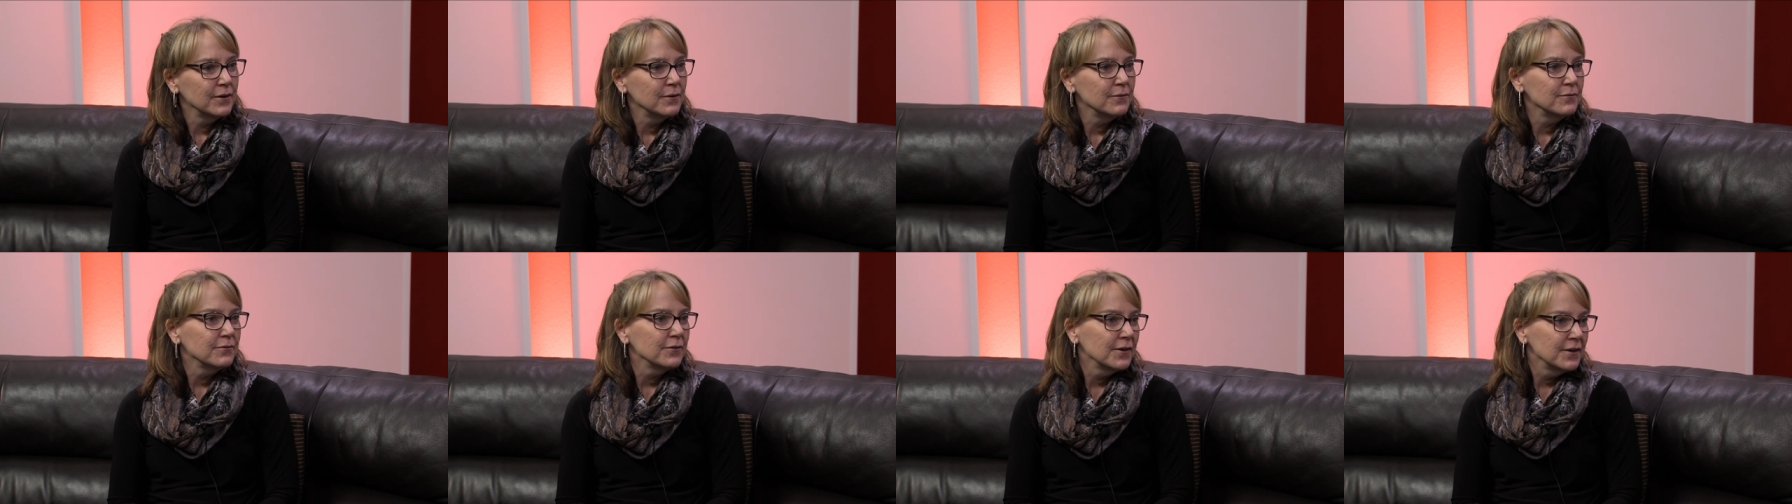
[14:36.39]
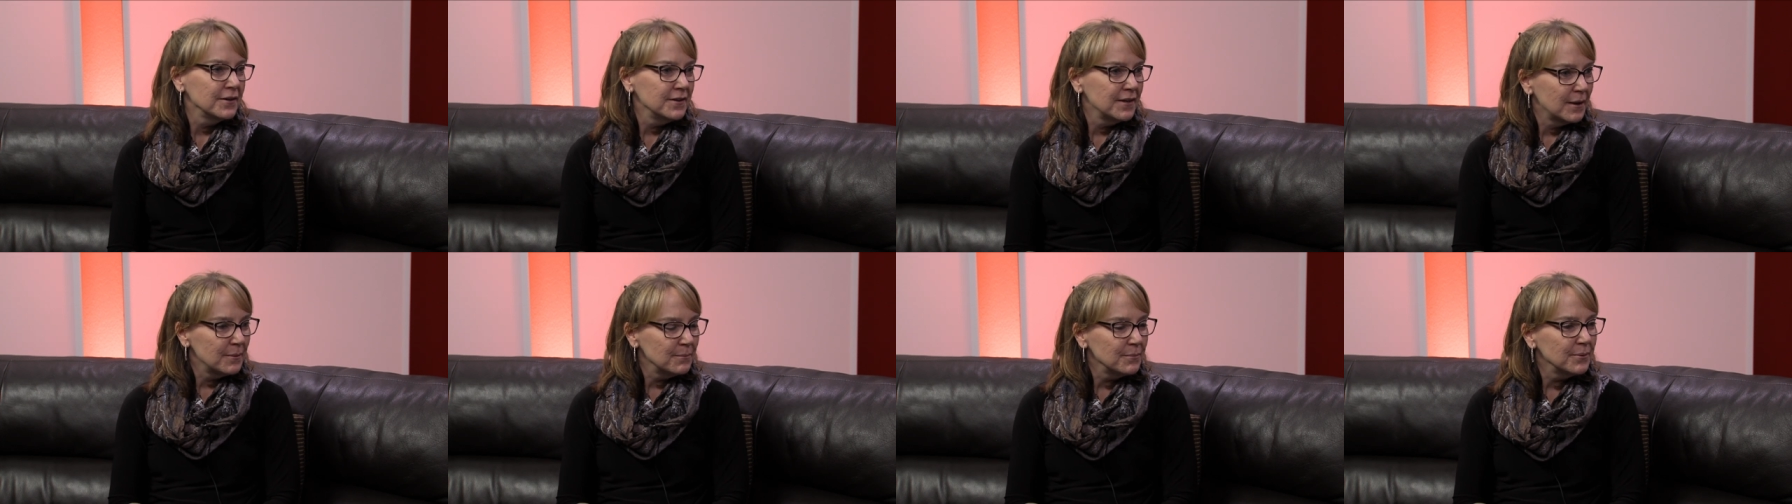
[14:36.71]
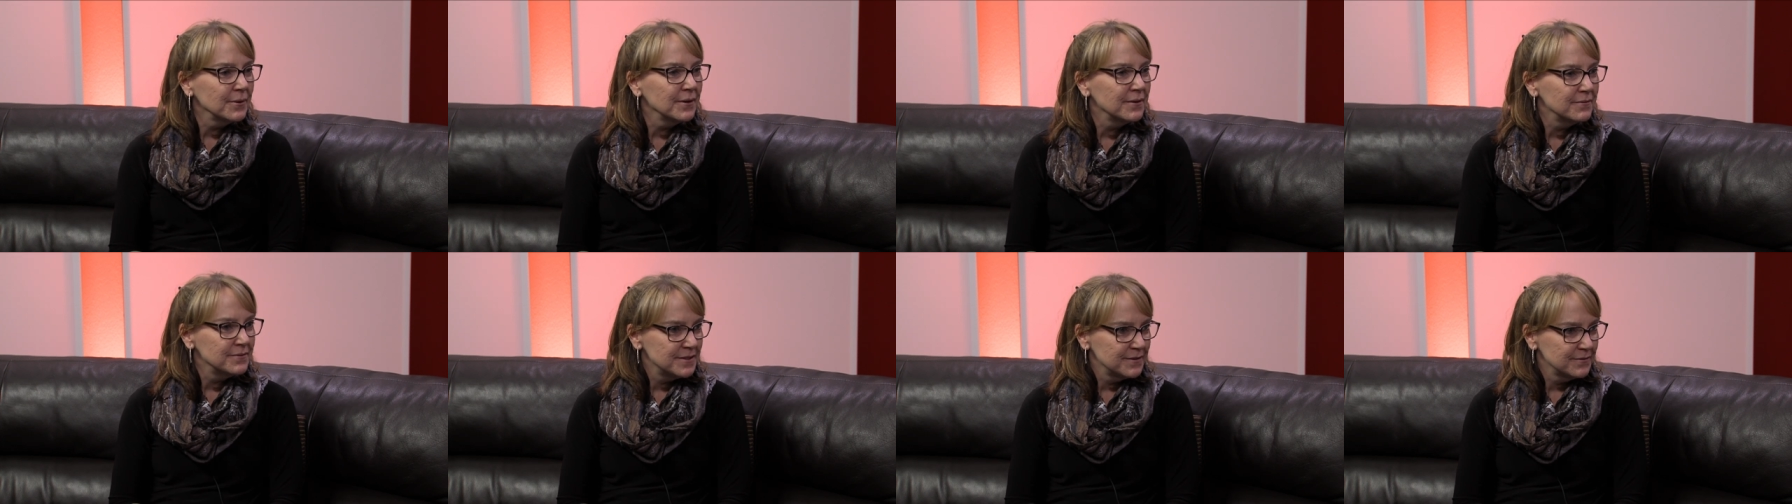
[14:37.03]
for a number
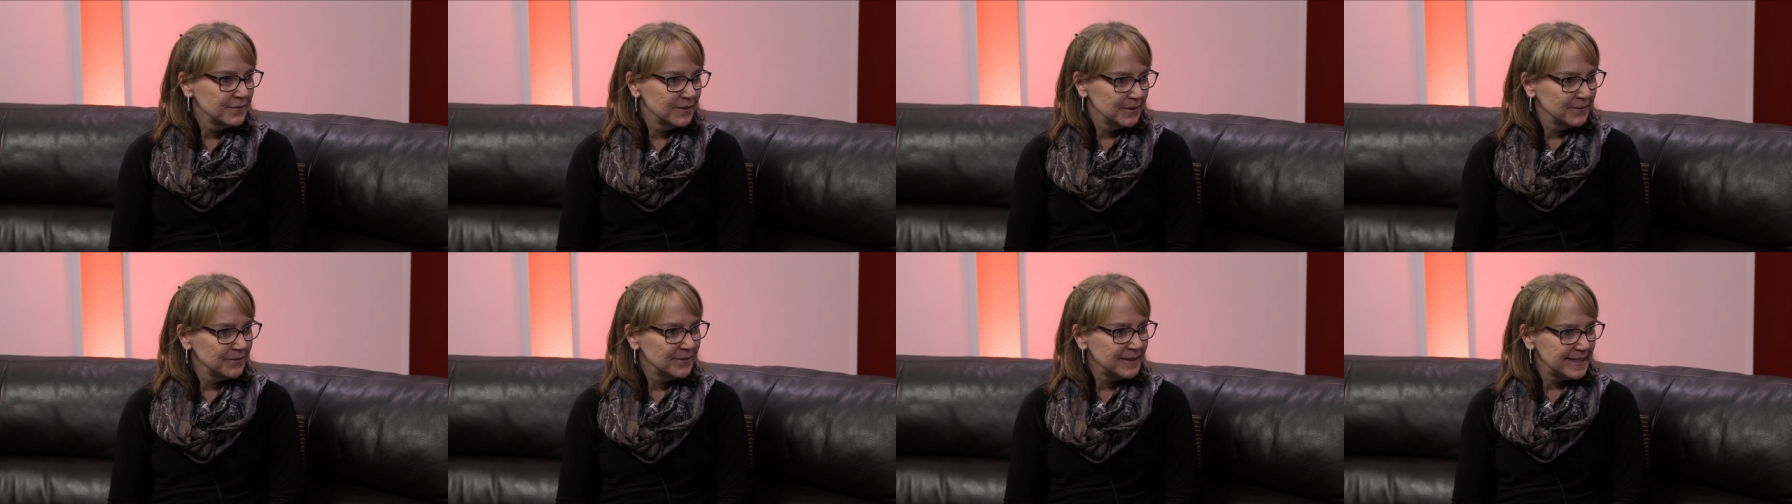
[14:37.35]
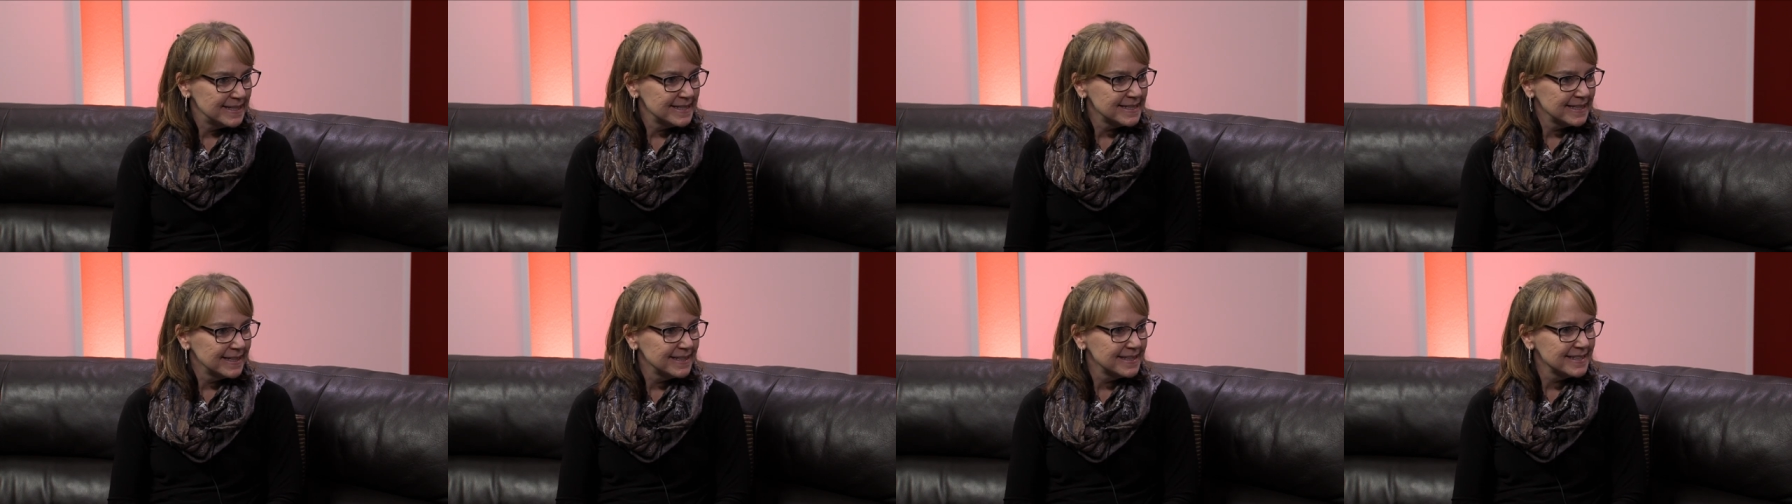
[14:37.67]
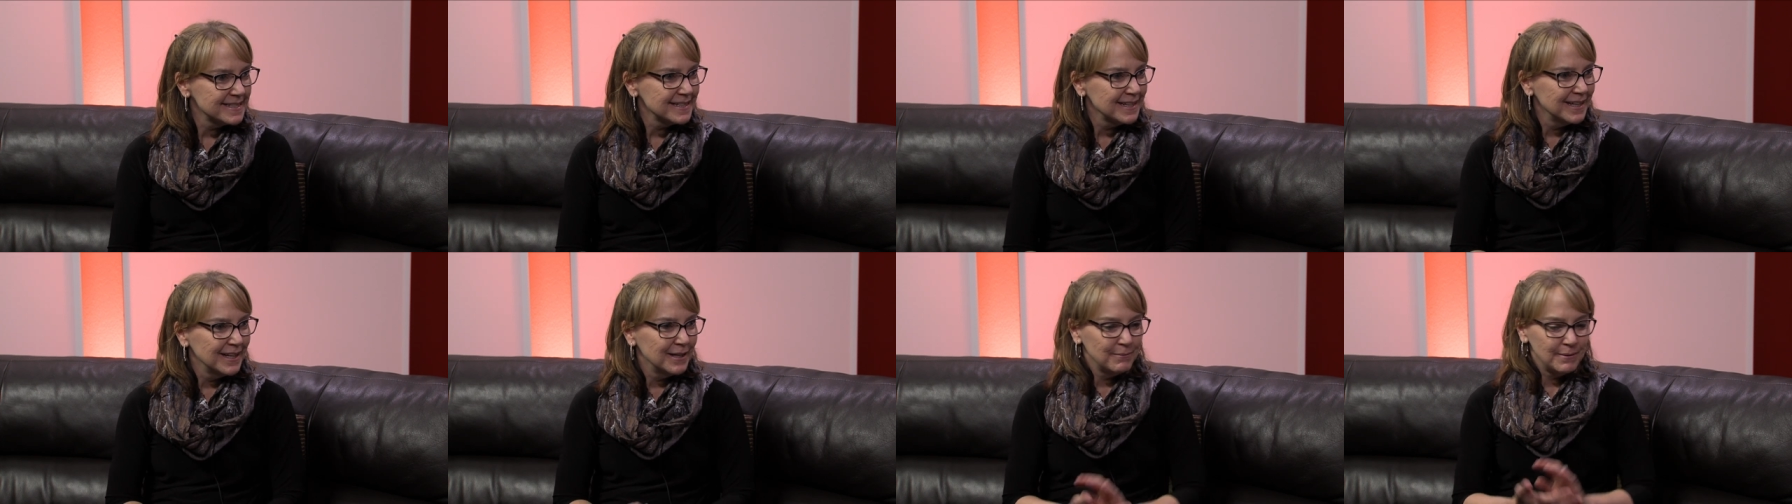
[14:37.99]
of different reasons. Yes.